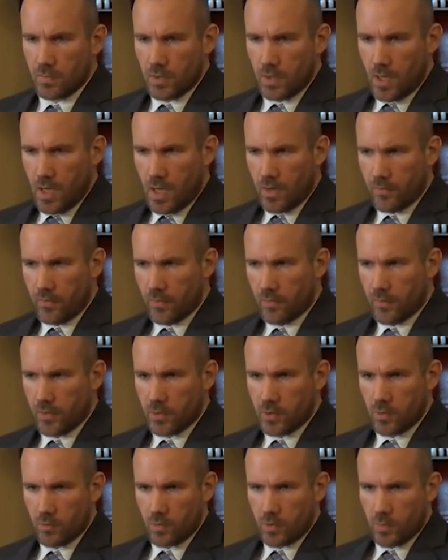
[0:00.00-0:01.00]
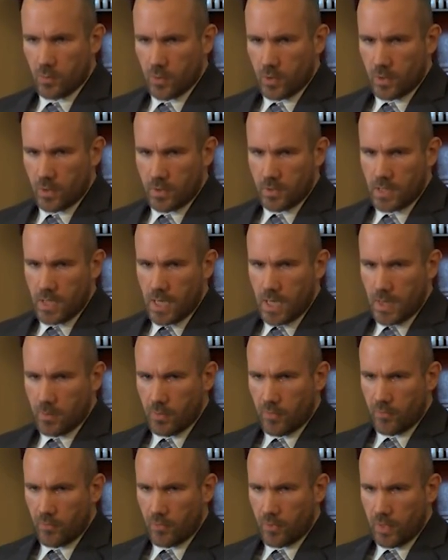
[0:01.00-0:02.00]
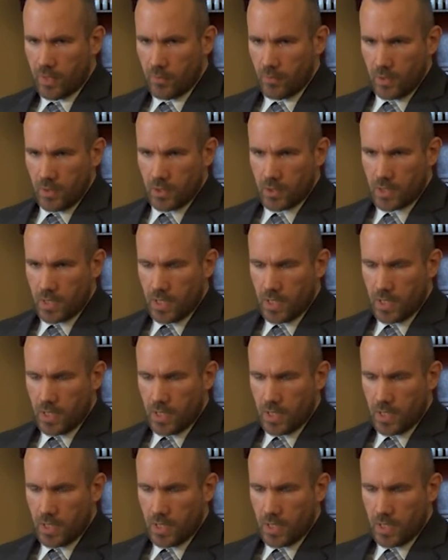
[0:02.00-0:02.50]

half of the children were going to die before they reached